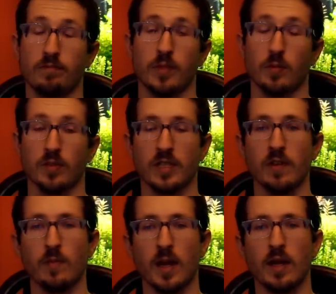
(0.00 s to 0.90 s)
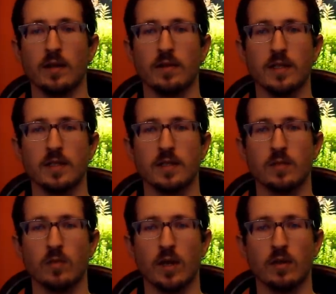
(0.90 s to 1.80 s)
to perceive pain, at least
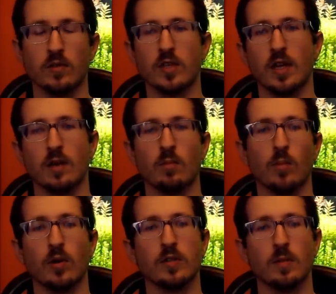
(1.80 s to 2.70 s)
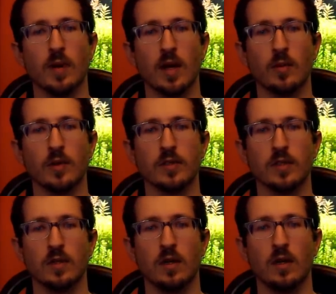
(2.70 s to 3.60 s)
as we understand it in birds and mammals.